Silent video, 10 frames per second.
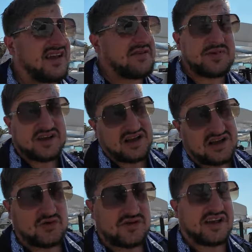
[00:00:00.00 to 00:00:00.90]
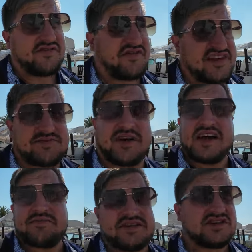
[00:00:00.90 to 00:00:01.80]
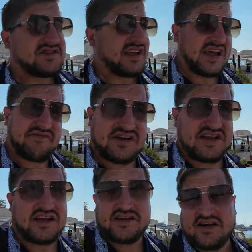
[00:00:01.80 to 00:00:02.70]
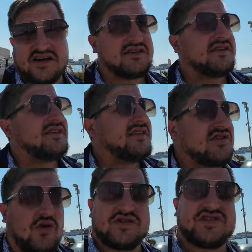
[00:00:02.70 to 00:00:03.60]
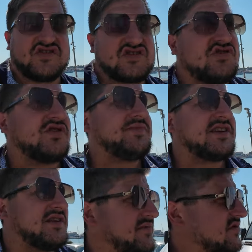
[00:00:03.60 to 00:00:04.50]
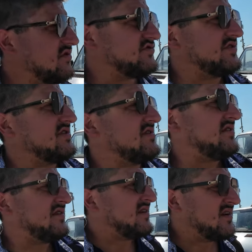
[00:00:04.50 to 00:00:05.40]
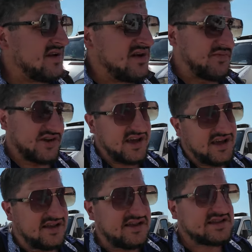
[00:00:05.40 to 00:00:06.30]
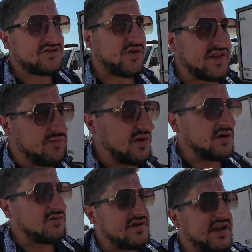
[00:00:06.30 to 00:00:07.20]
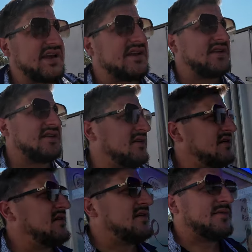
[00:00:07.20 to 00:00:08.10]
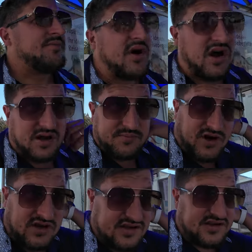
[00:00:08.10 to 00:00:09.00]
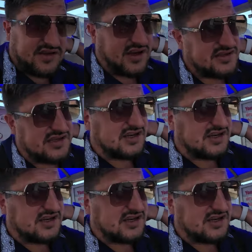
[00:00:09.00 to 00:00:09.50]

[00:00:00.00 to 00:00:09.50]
it'd be kind of cool to have a Vespa Ape, just an everyday car. Going to the store, picking up groceries. But yeah, this is where the below deck park their yachts,